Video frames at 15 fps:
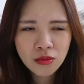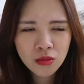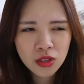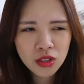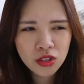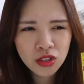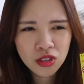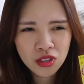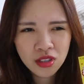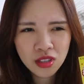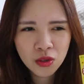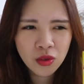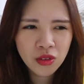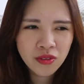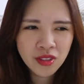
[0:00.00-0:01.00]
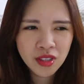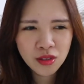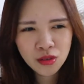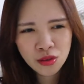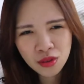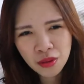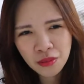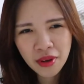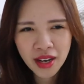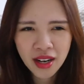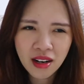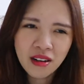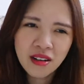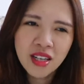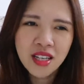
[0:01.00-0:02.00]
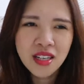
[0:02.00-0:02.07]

which is equivalent to about